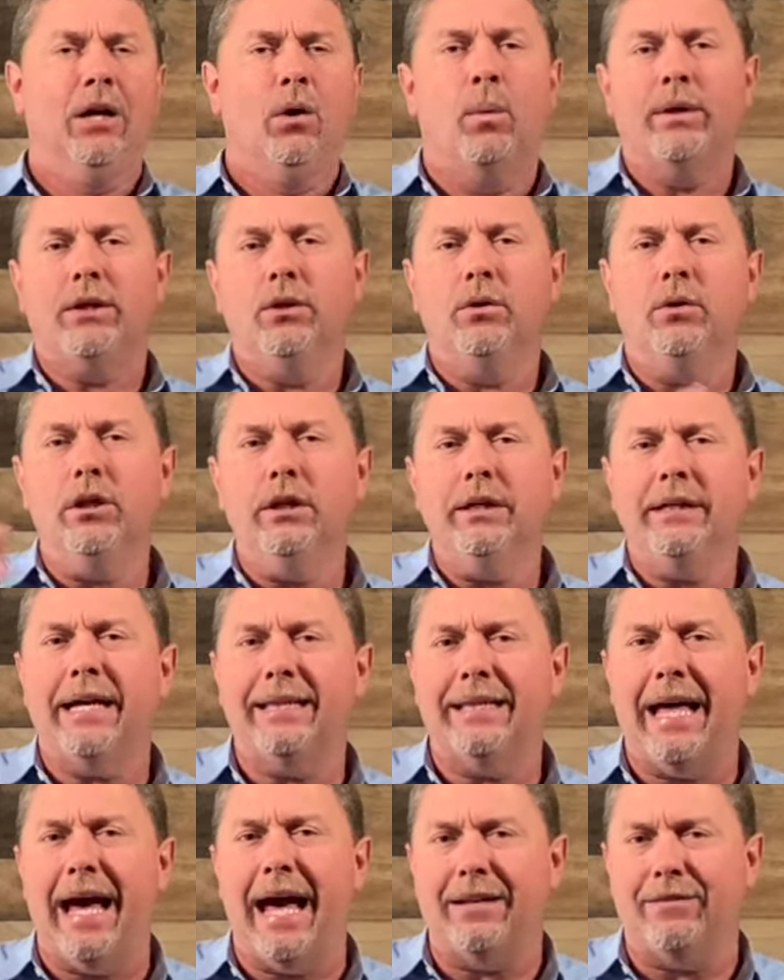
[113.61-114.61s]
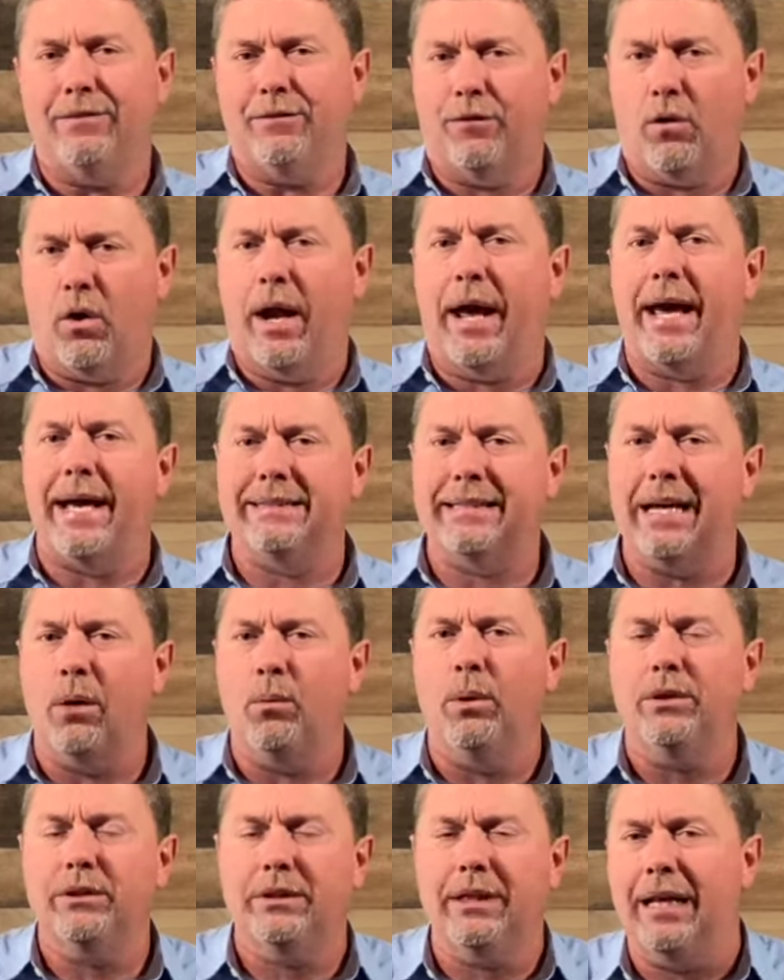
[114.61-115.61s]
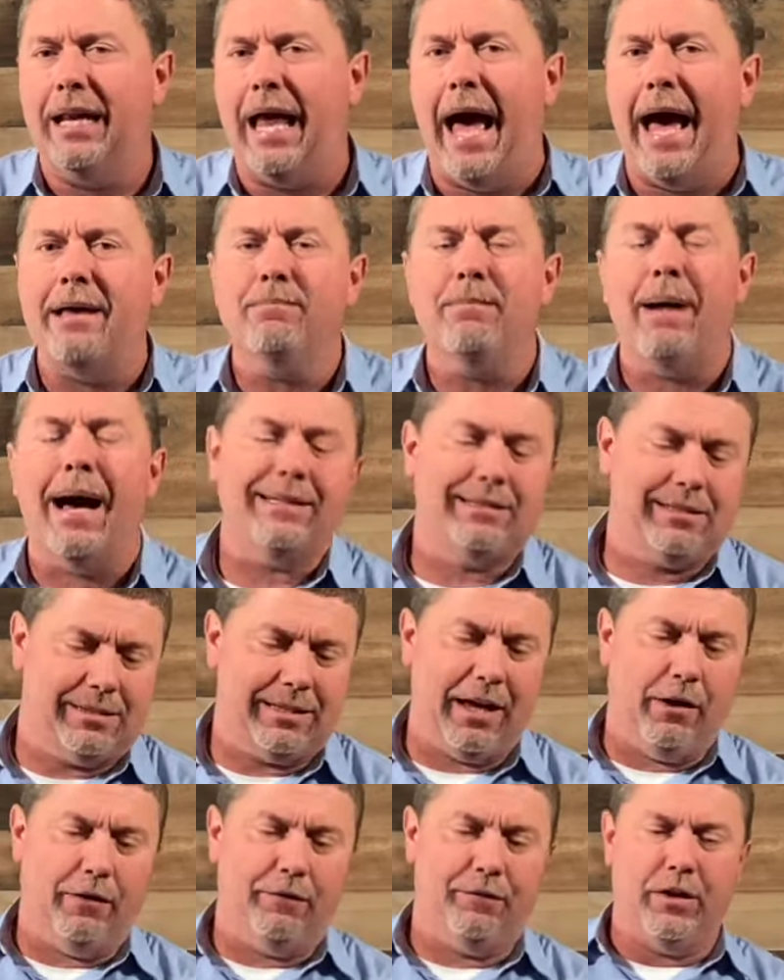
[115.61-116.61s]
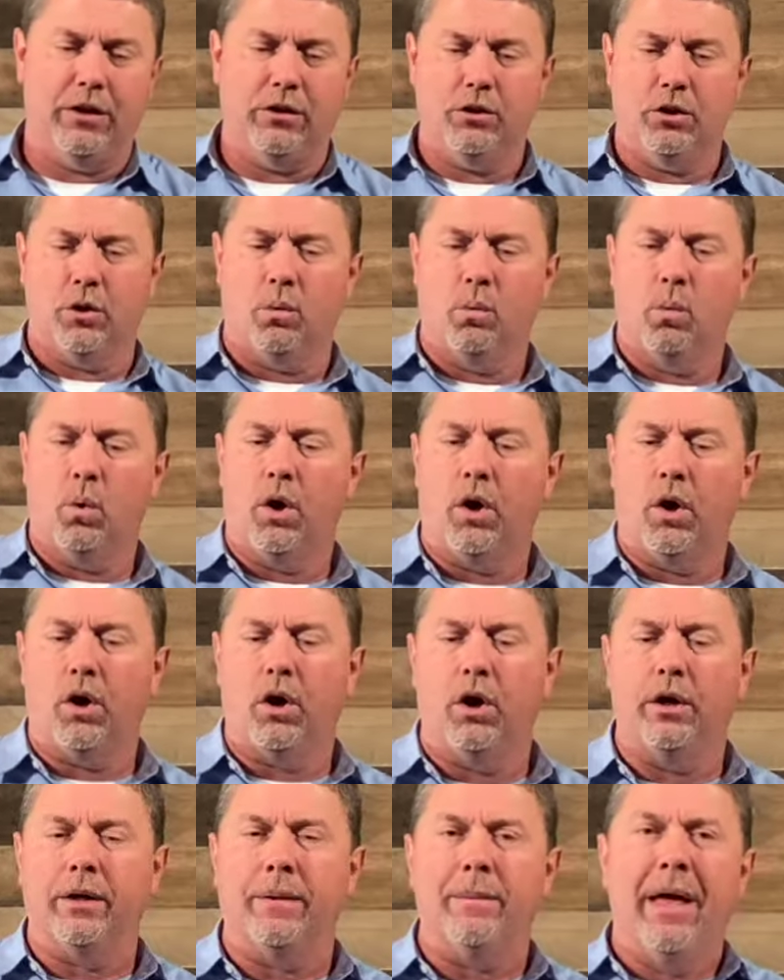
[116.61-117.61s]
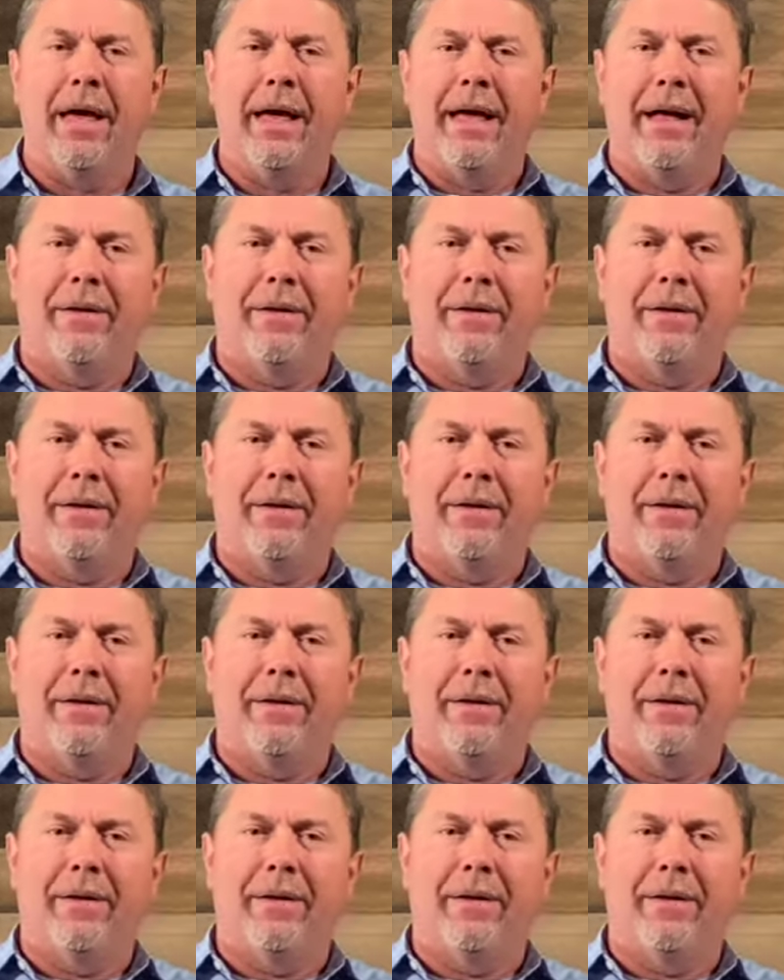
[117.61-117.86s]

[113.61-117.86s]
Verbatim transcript: When you look at that phrase, I will delight myself in your word,